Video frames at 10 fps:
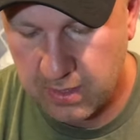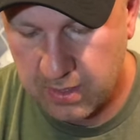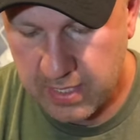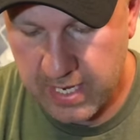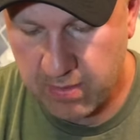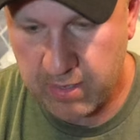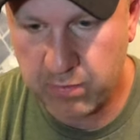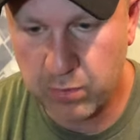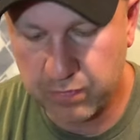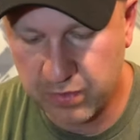Now I'll
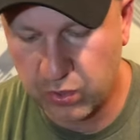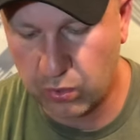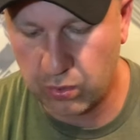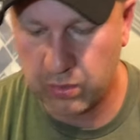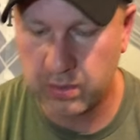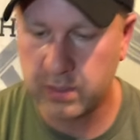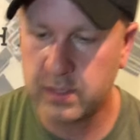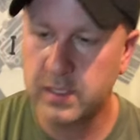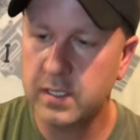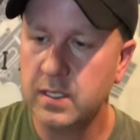remove the tool
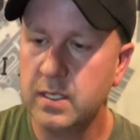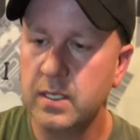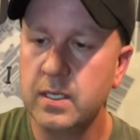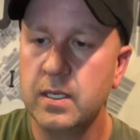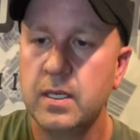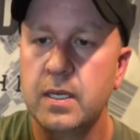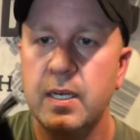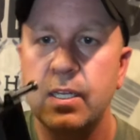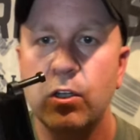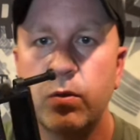
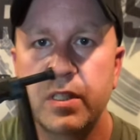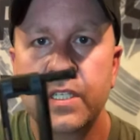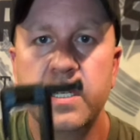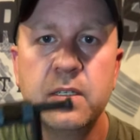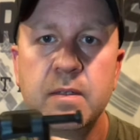and look what's in.